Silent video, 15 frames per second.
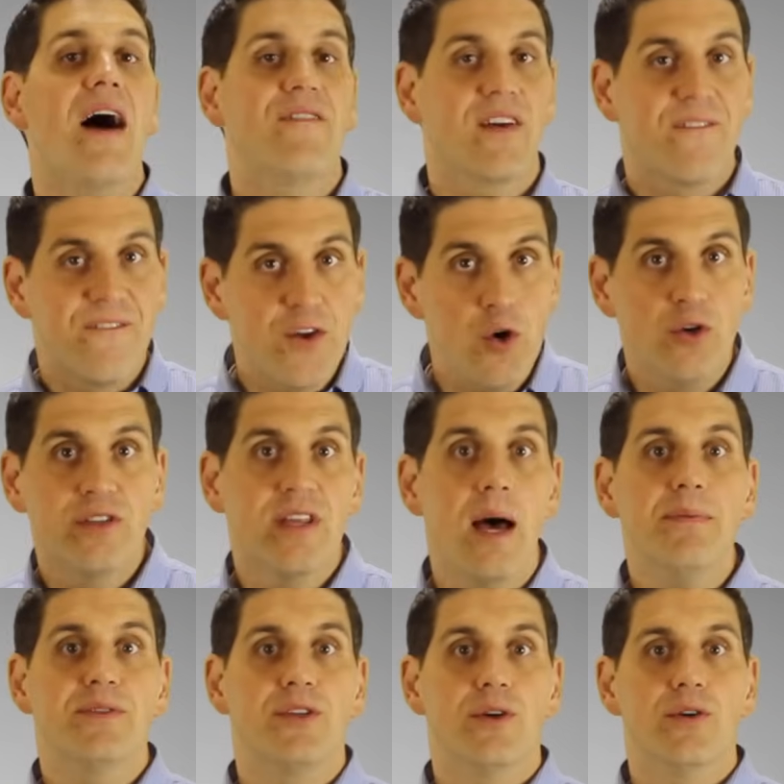to having few
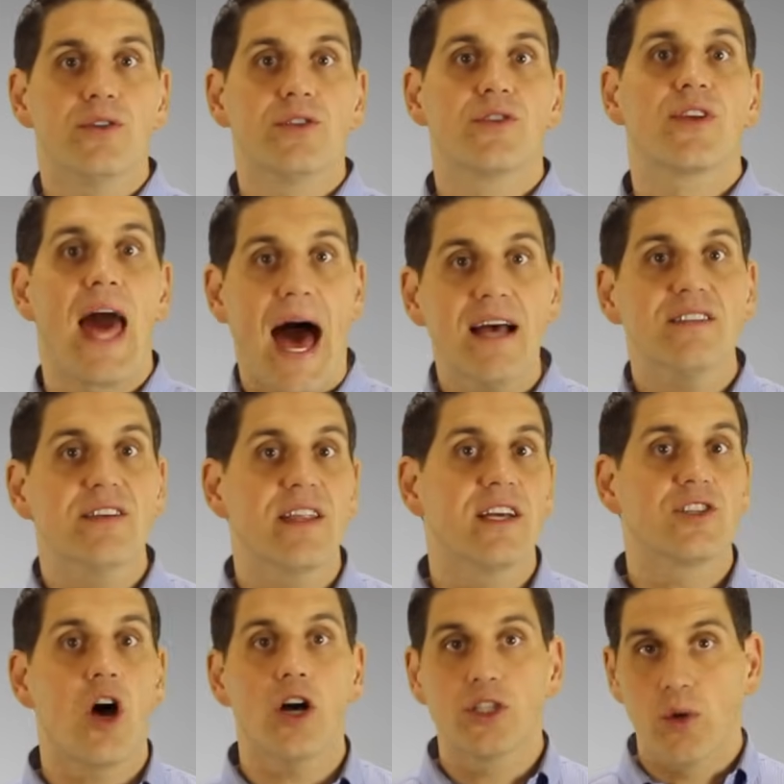substitutes, gasoline
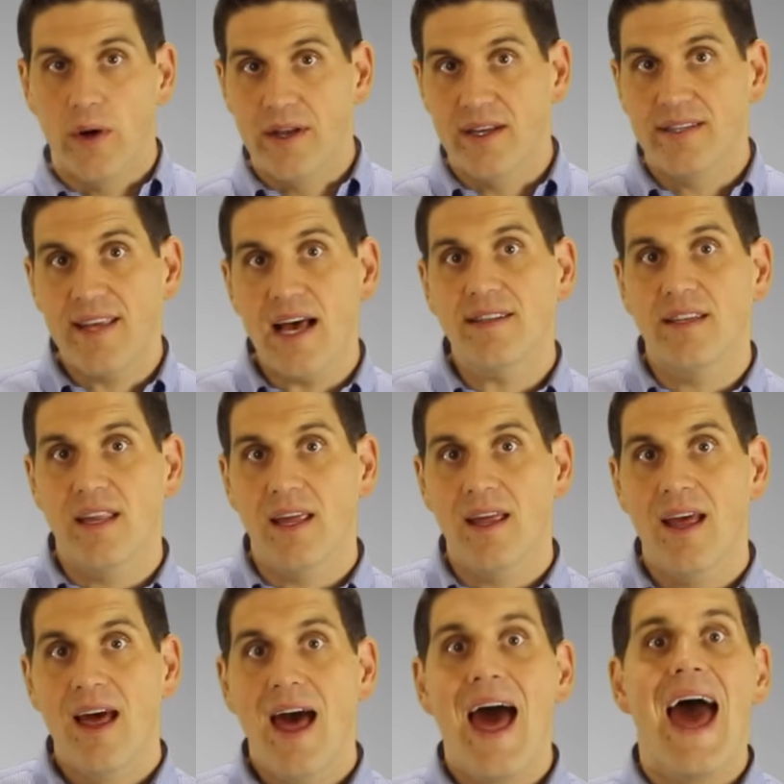is also a
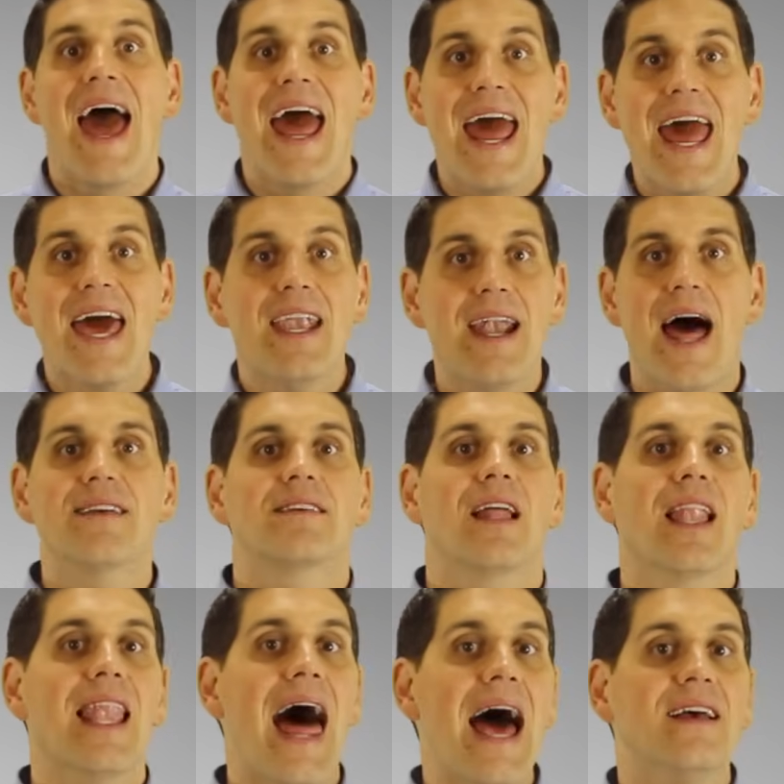necessity, and it has an
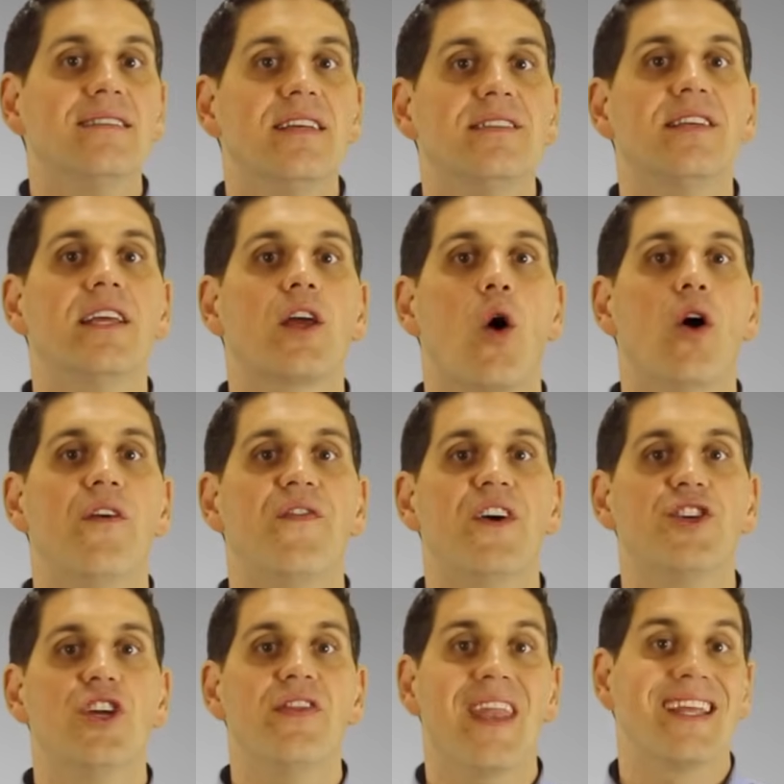elasticity
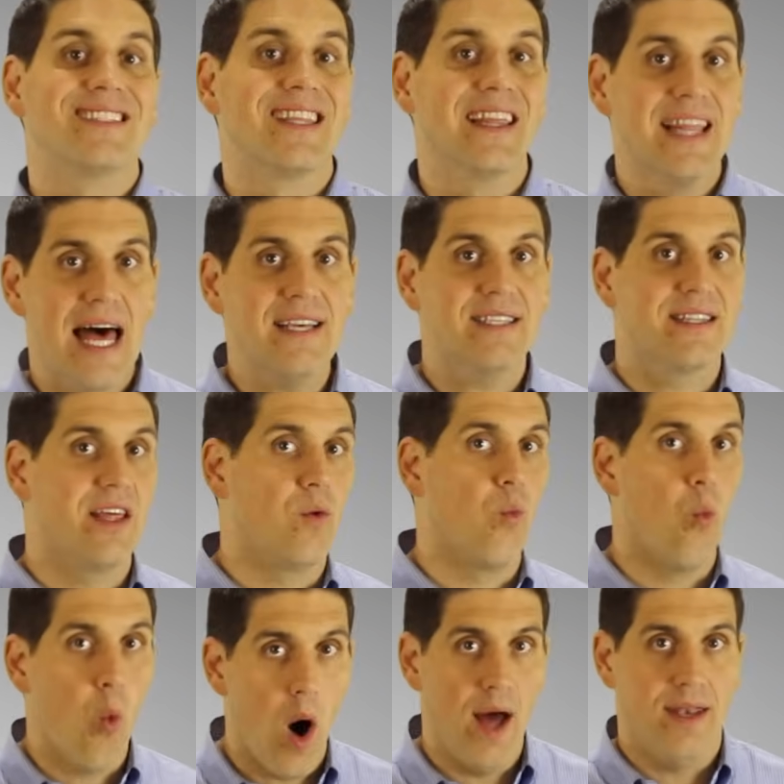coefficient that is less
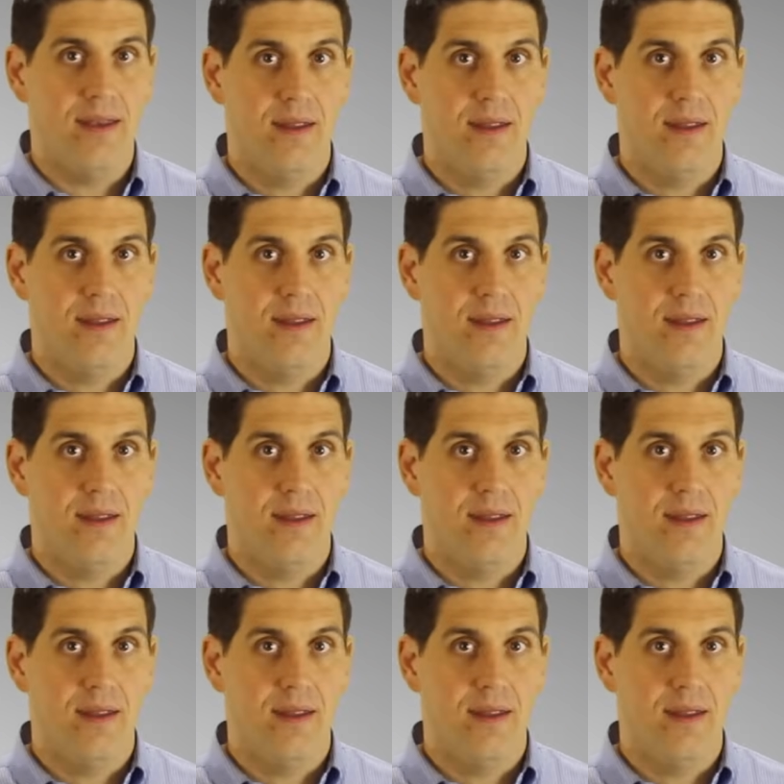than 1.